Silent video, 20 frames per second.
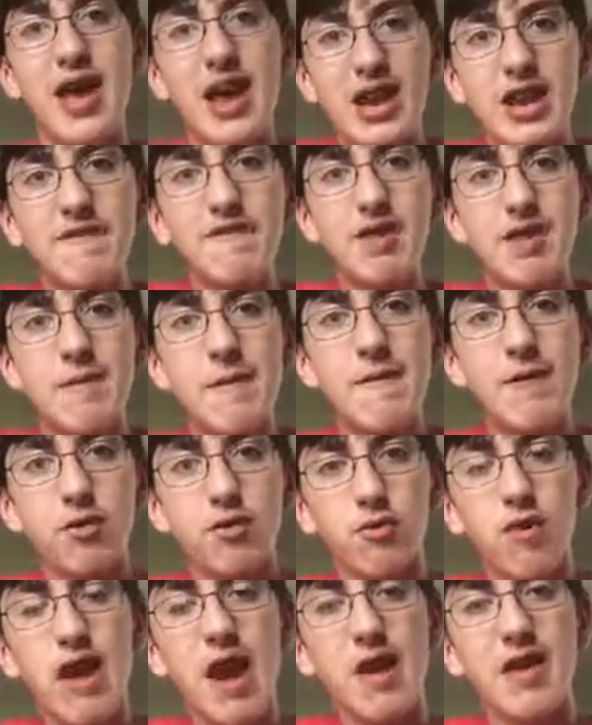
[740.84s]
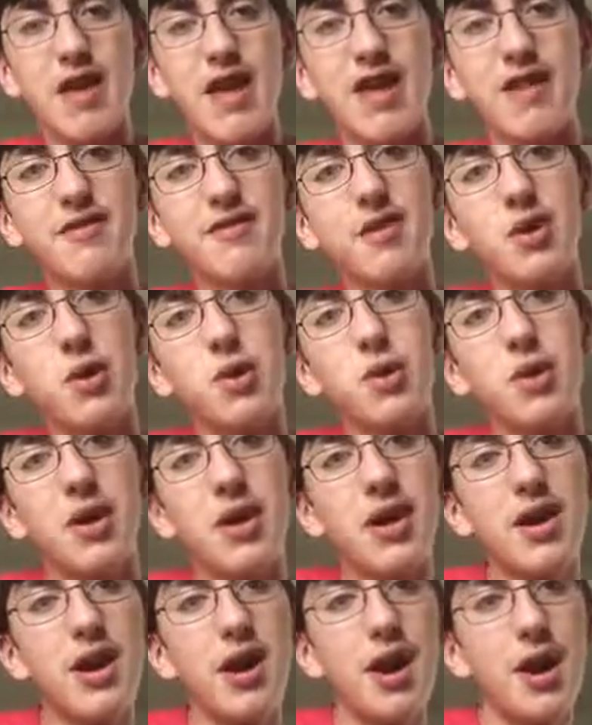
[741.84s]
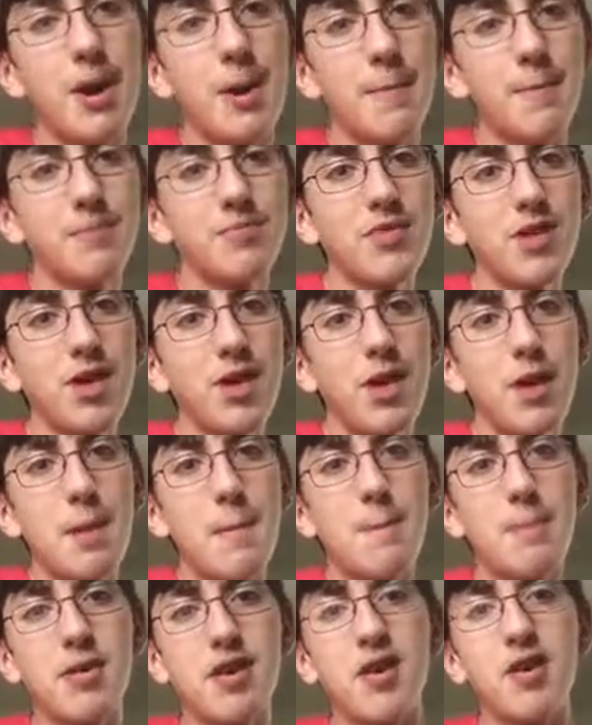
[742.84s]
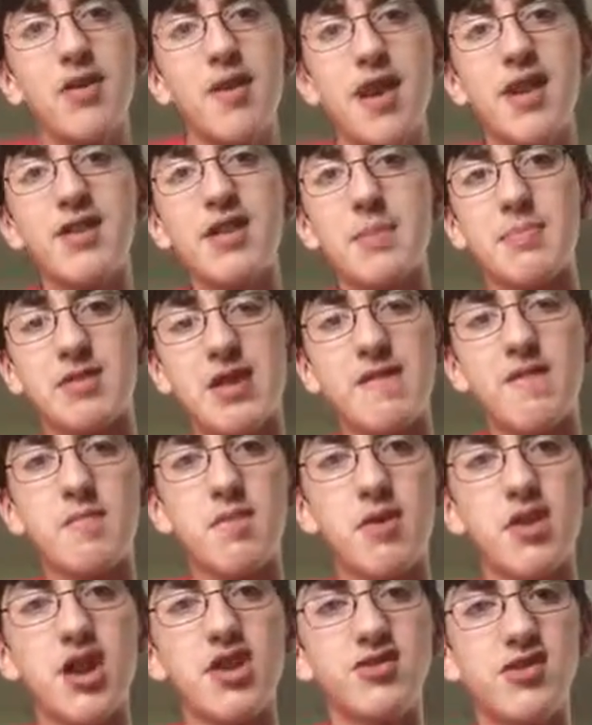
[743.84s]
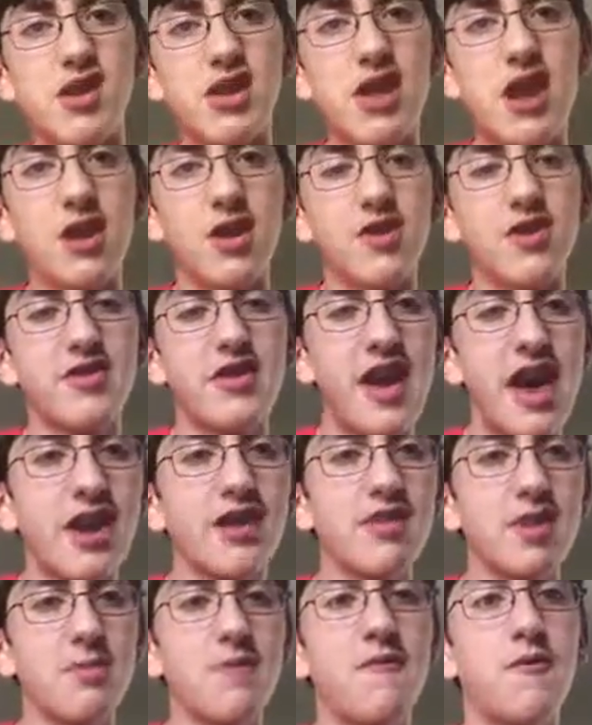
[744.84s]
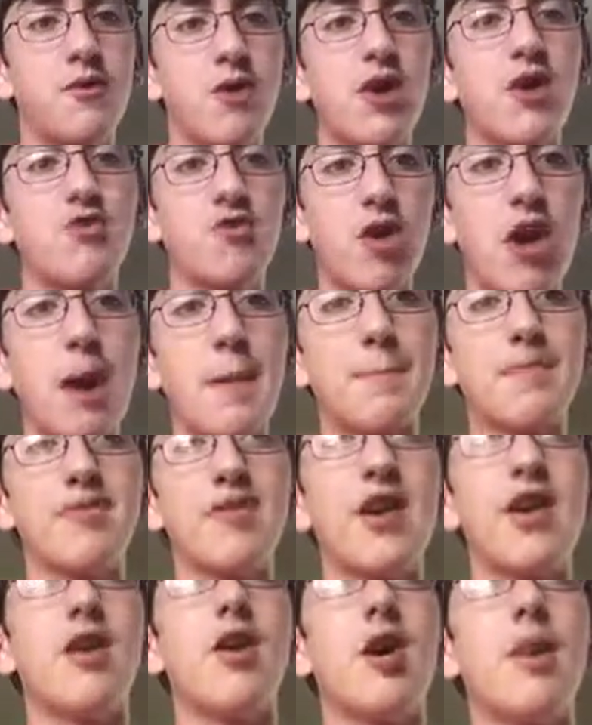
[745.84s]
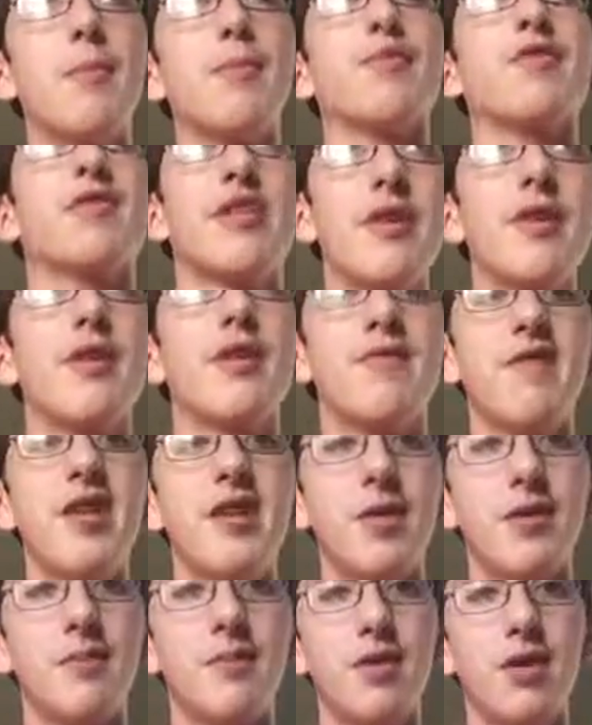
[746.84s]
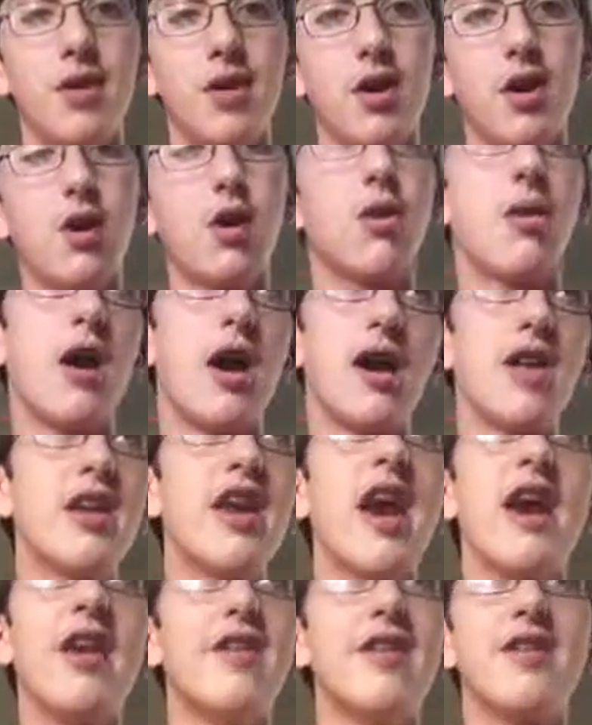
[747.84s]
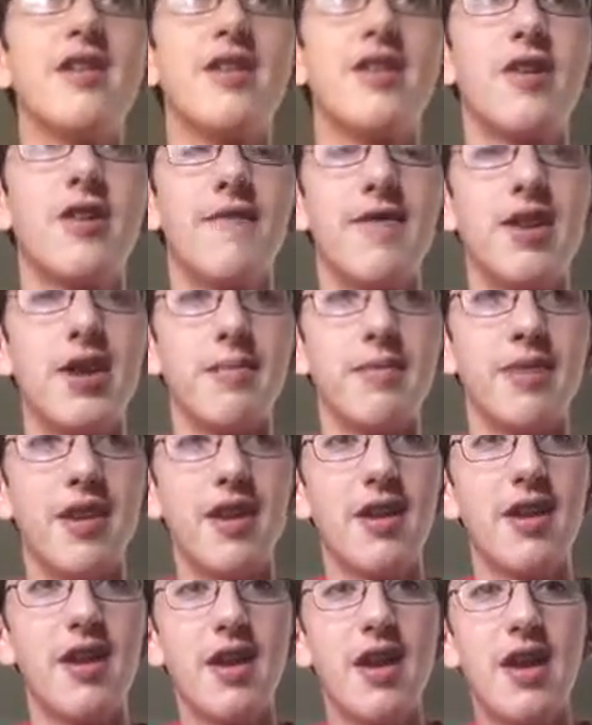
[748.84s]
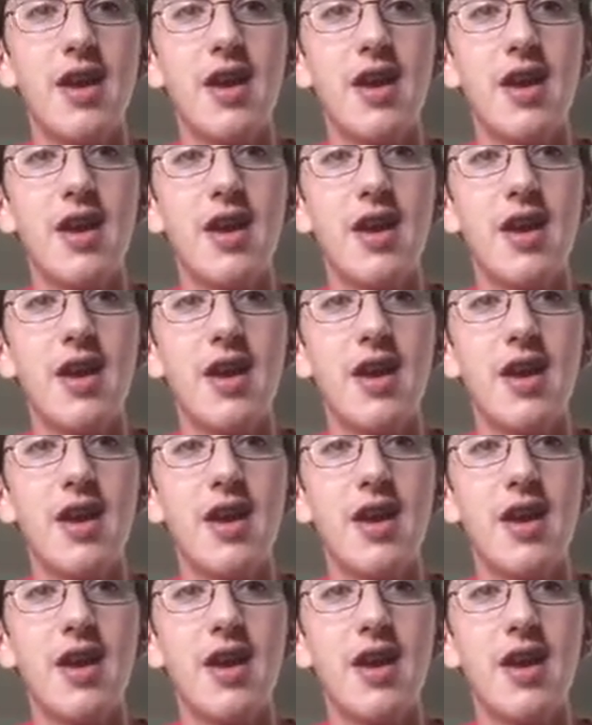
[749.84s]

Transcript: 80 feet above the ground." And so um, Peter ends up saving Mary Jane out of the taxi before it drops and almost kills Venom. Or yeah, it didn't kill Venom yet.